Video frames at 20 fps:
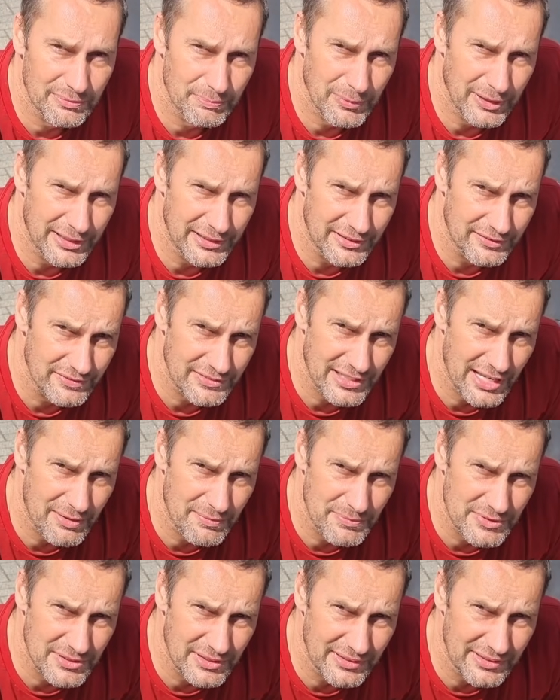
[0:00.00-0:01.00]
plenty of
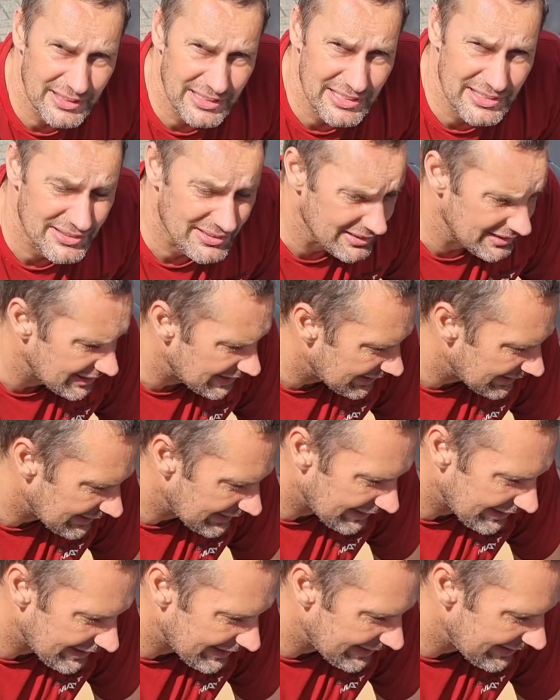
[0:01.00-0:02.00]
times on these,
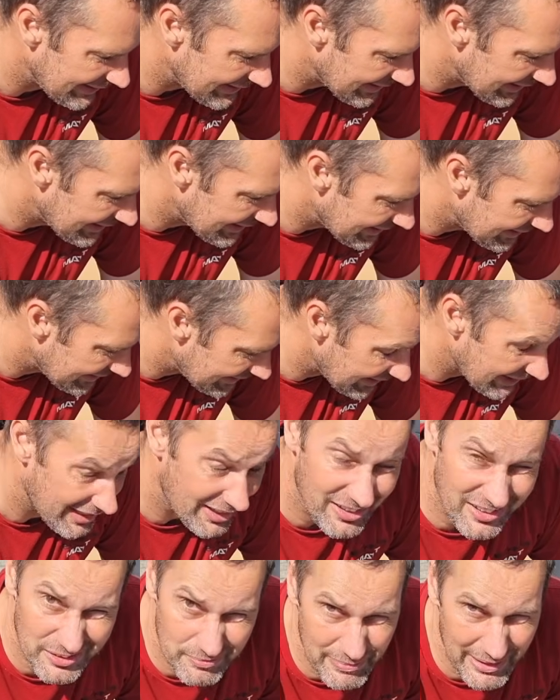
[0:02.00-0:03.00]
and they
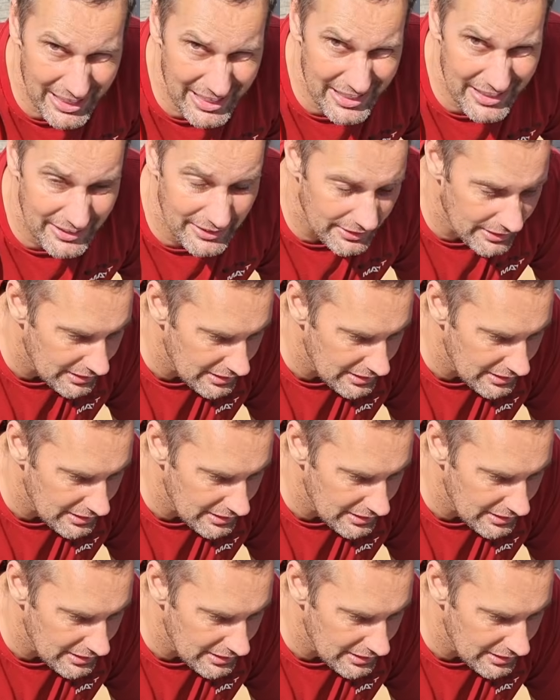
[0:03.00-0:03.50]
are a pain.